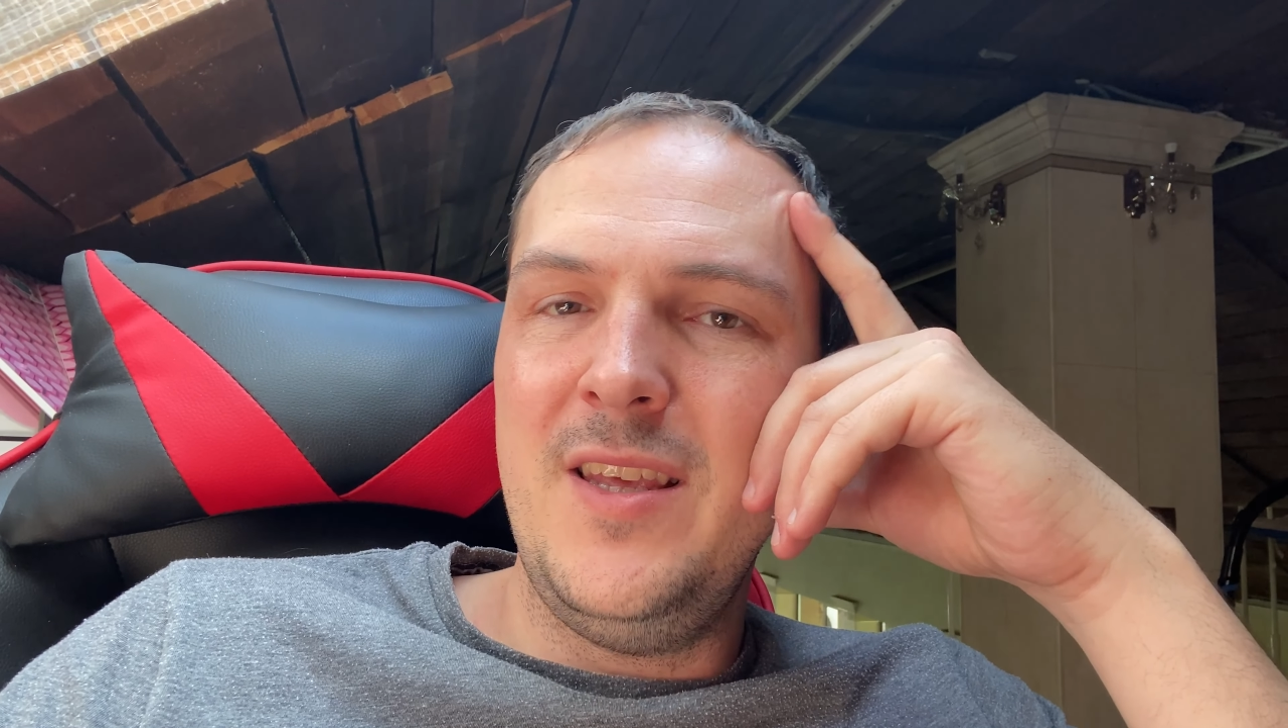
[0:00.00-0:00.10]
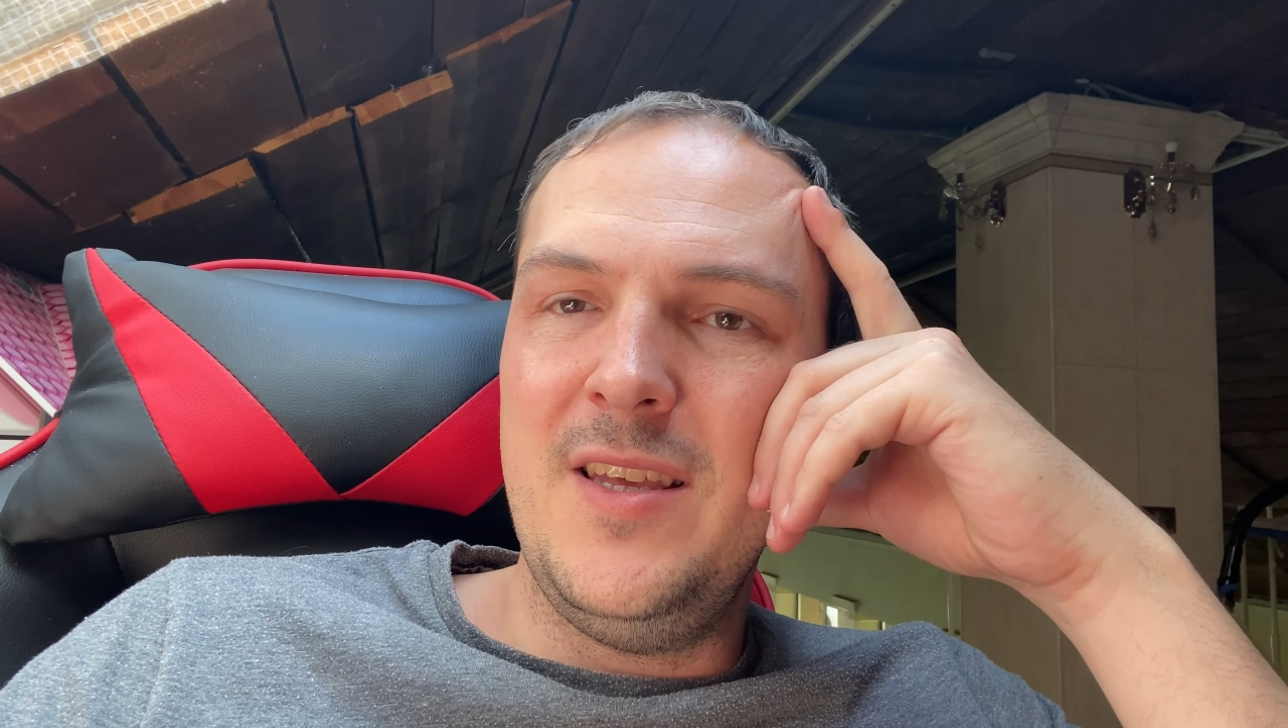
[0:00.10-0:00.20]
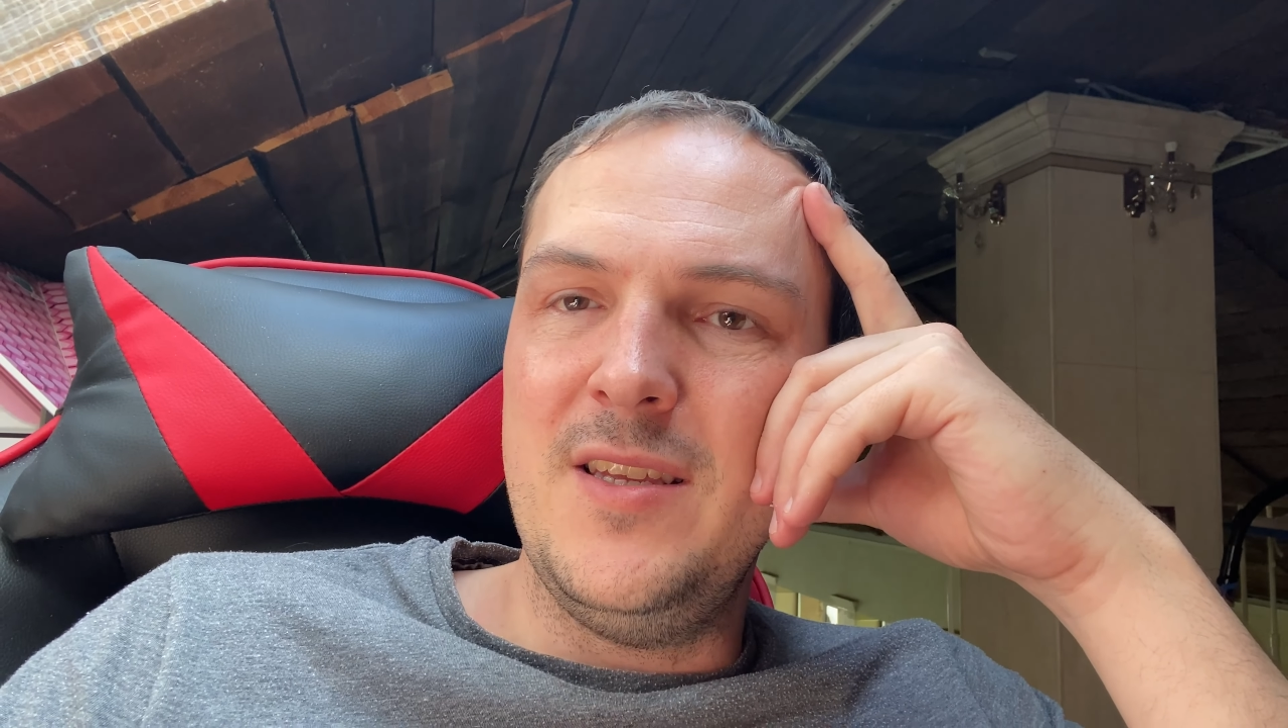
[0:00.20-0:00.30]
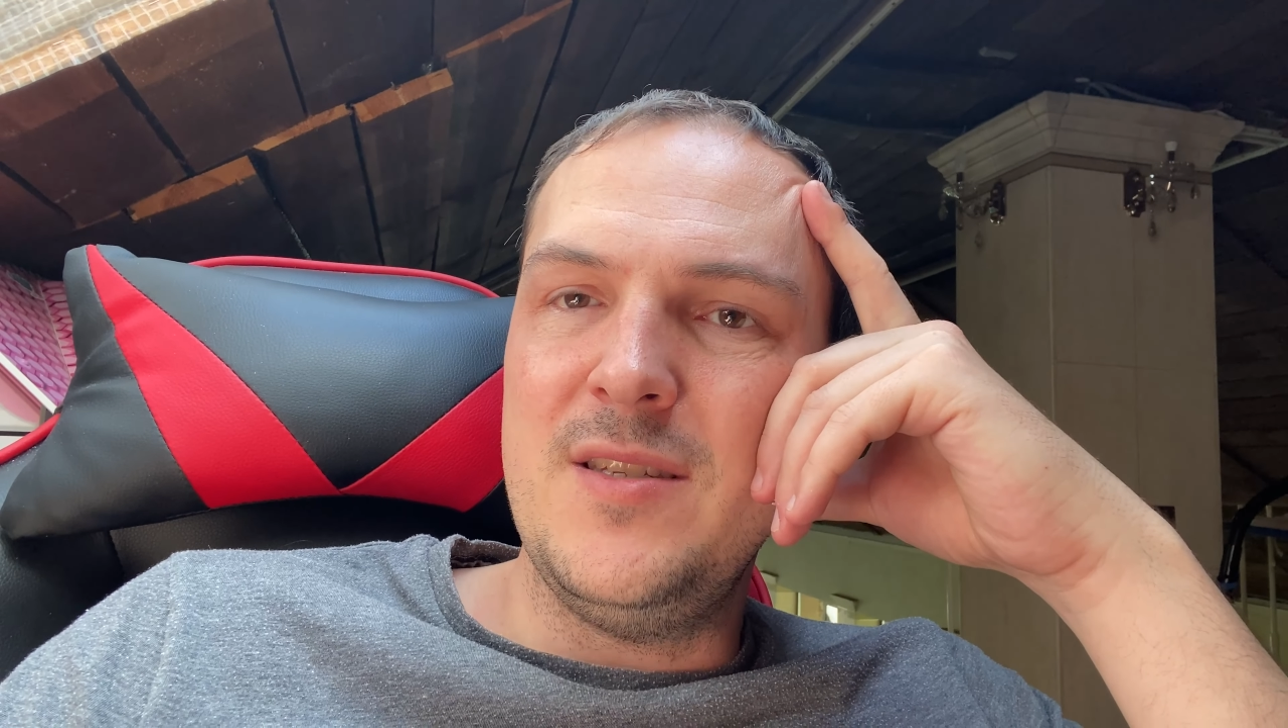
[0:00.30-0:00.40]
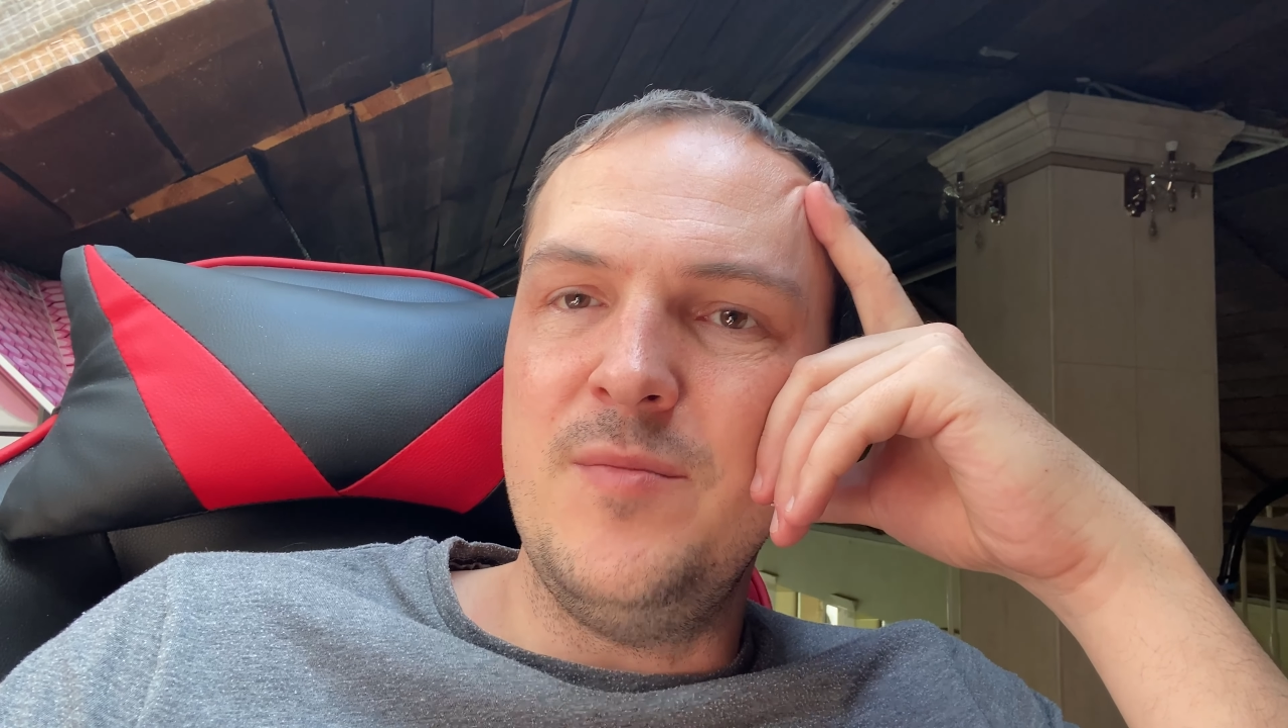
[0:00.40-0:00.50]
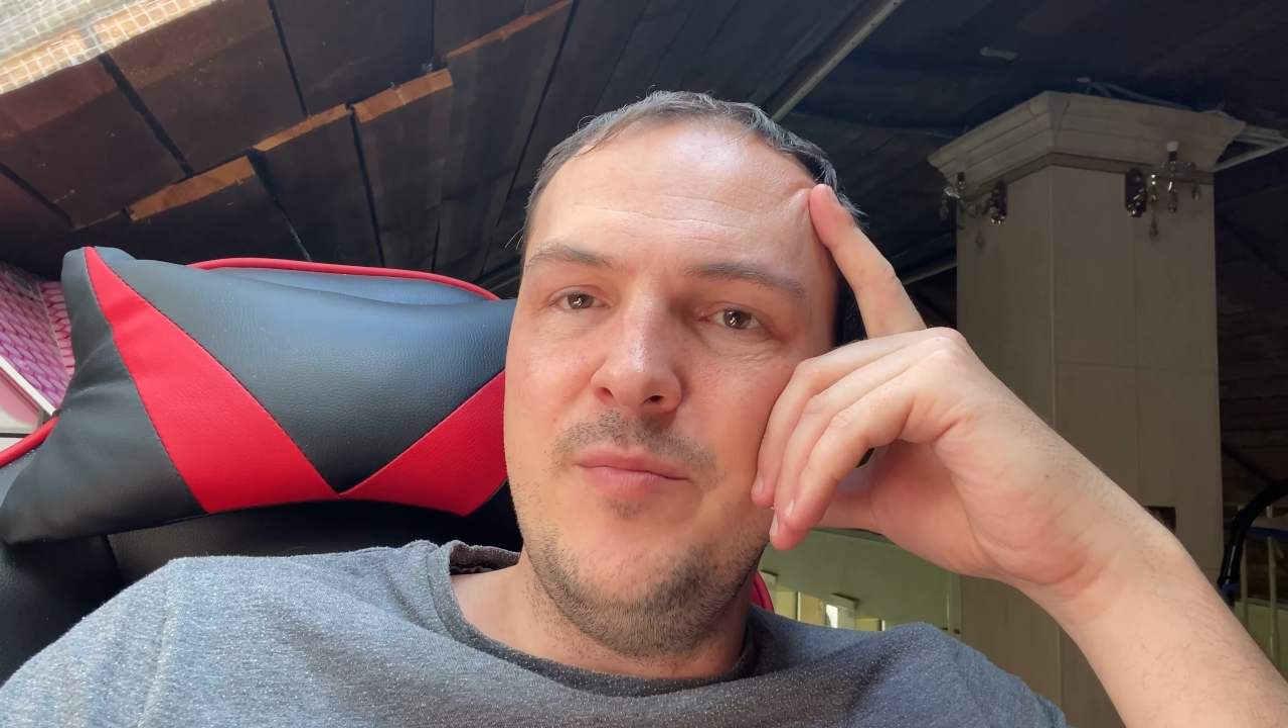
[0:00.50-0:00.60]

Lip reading: is